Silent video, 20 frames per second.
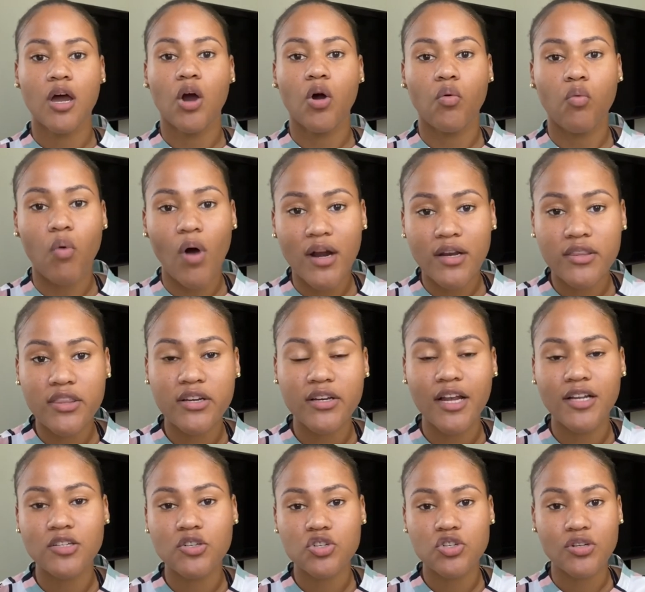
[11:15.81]
One thing
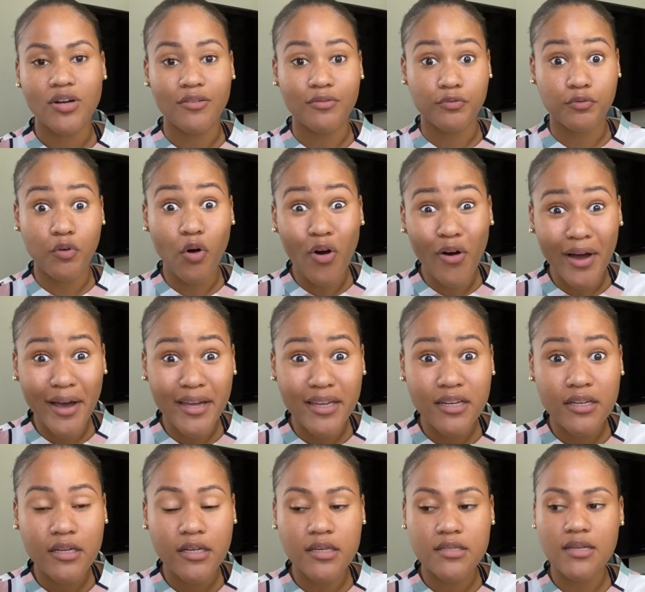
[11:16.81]
that you should
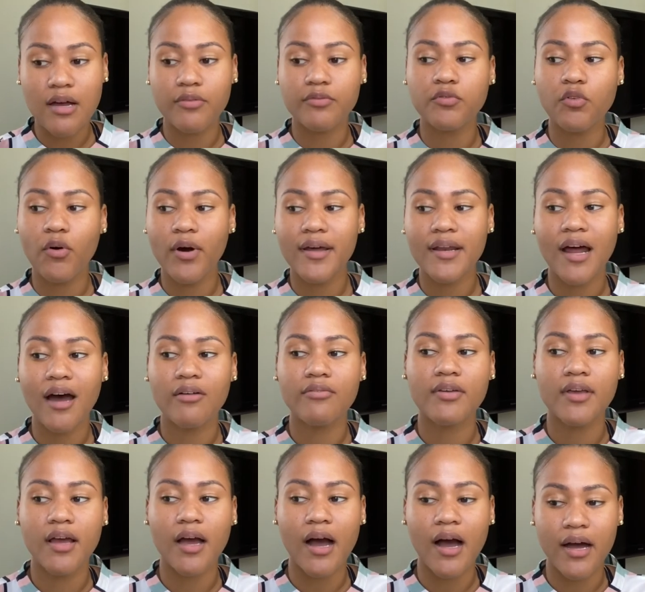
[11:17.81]
avoid is avoid
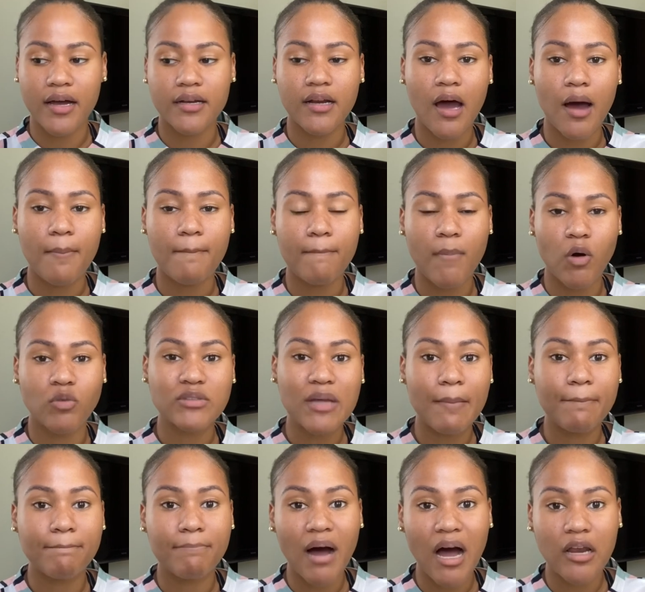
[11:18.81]
having an amount, a
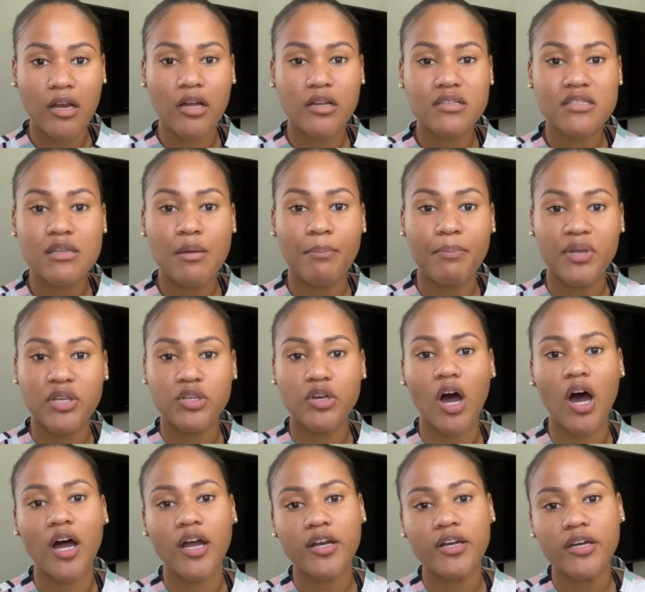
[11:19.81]
balance
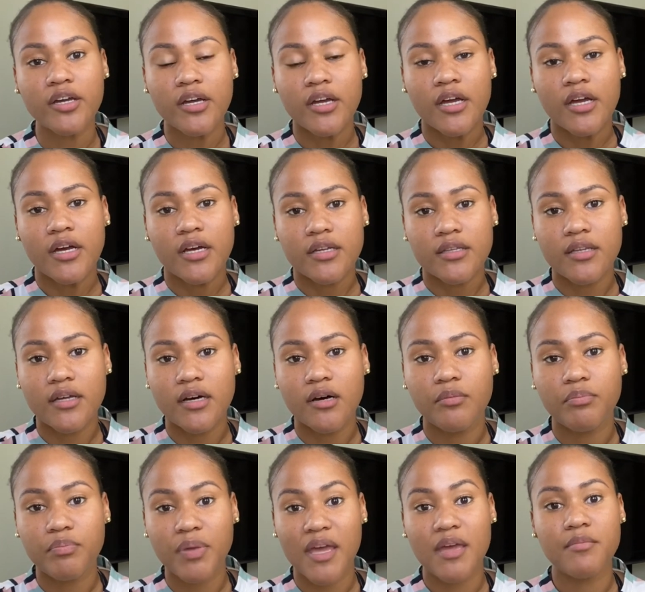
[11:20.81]
beyond the
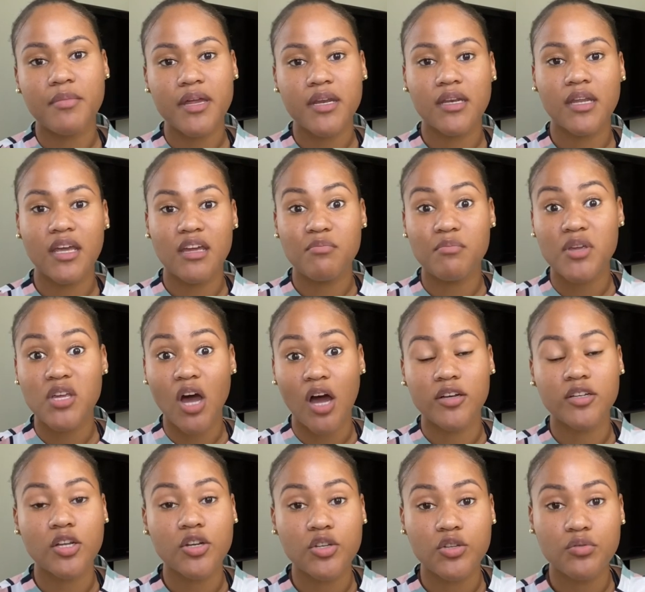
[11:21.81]
payment date, beyond
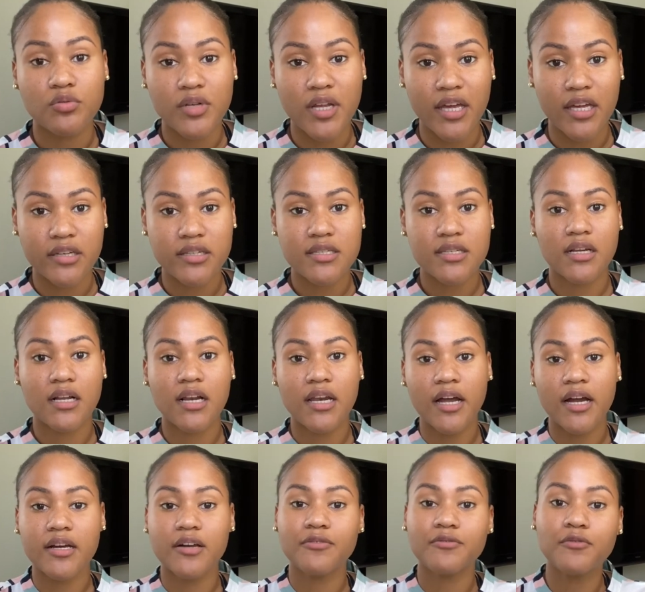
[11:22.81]
the due date.
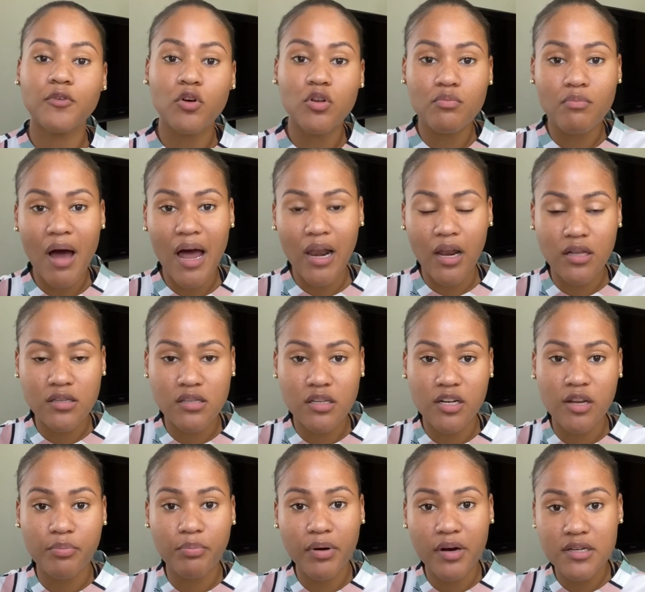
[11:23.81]
Clear the full balance on
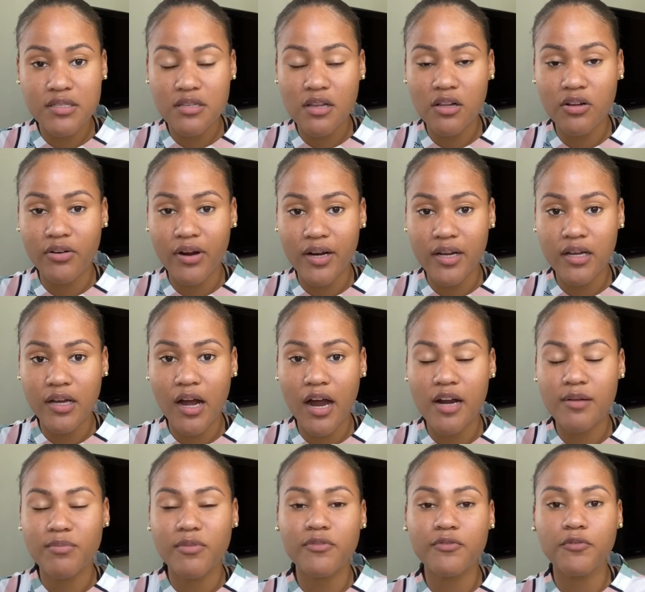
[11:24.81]
your personal credit
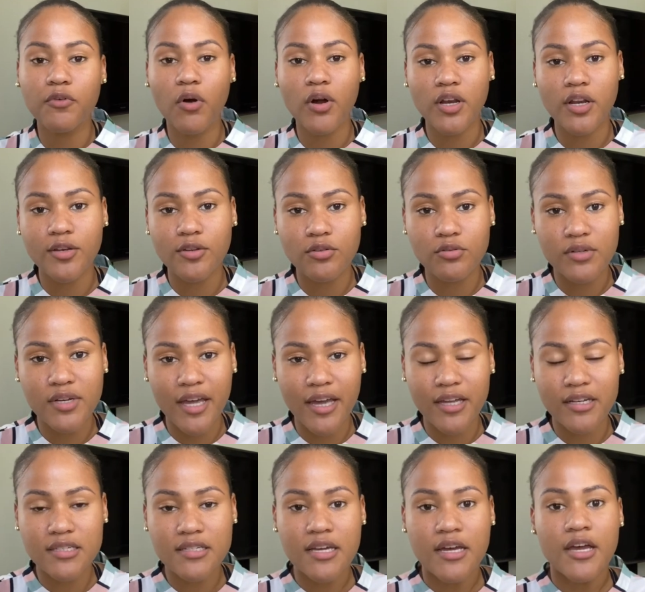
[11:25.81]
card before the due
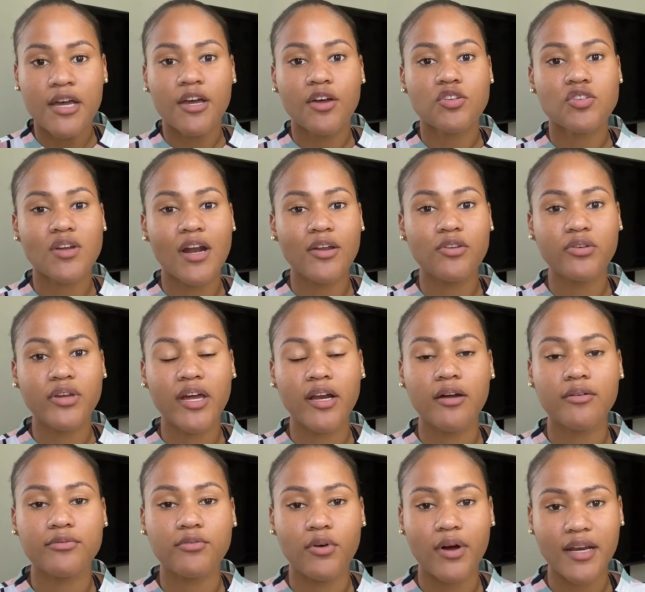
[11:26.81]
date, so that you can
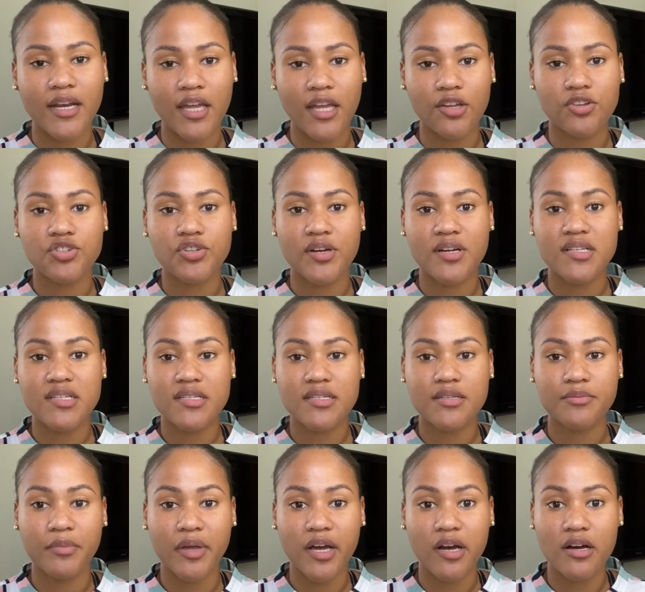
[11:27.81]
avoid the interest,
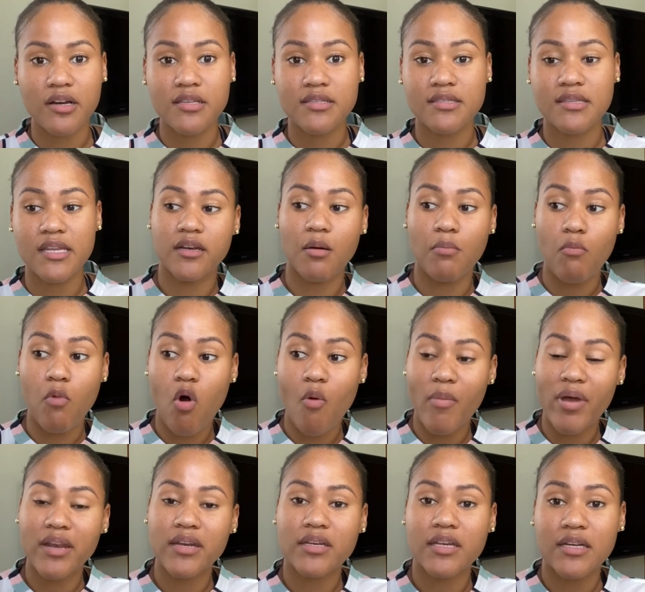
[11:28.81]
because the
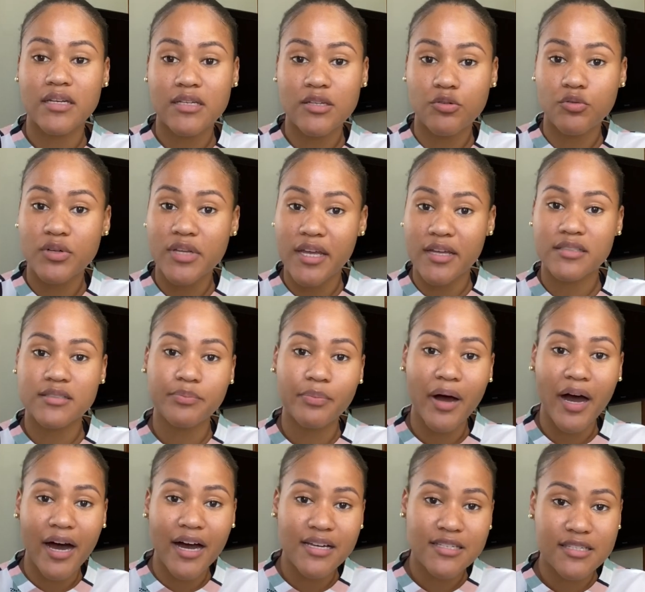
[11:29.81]
moment the due date
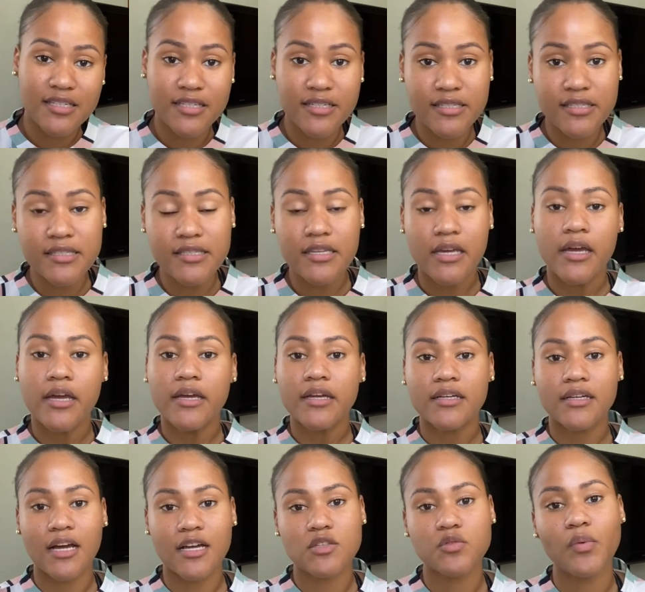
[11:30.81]
passes,
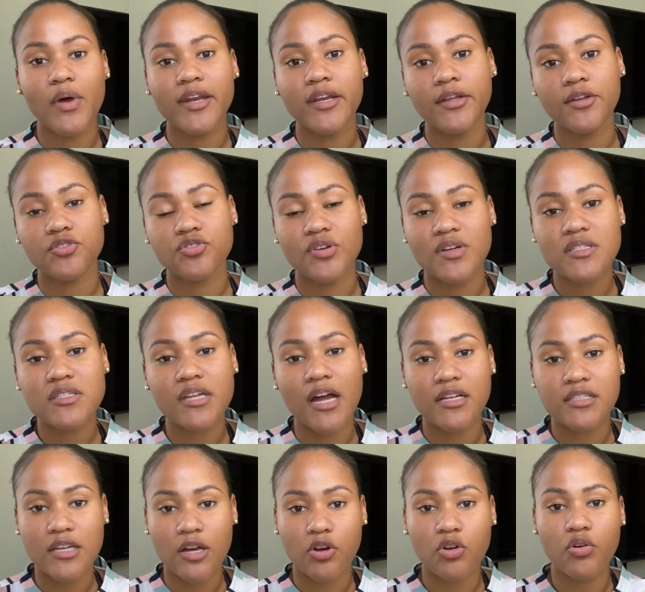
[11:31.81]
that's when interest
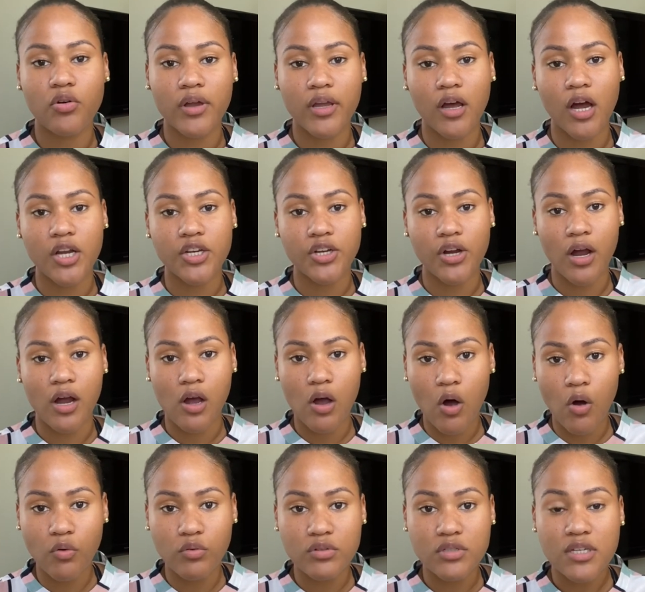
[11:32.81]
starts accruing on your
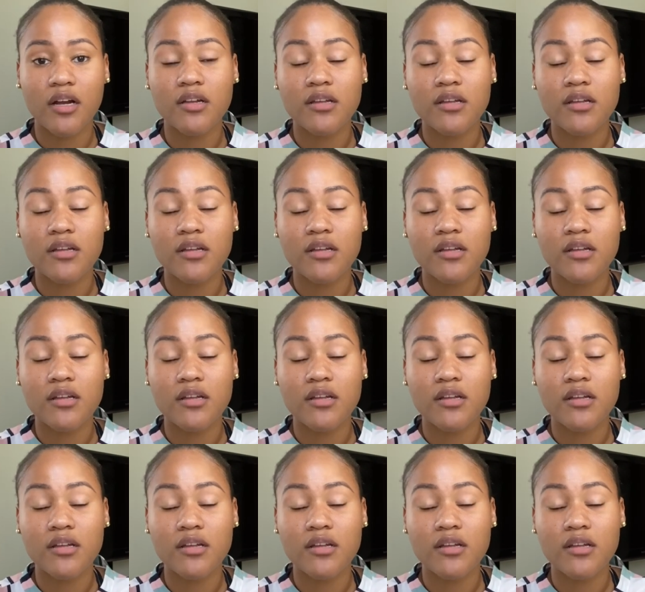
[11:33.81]
account.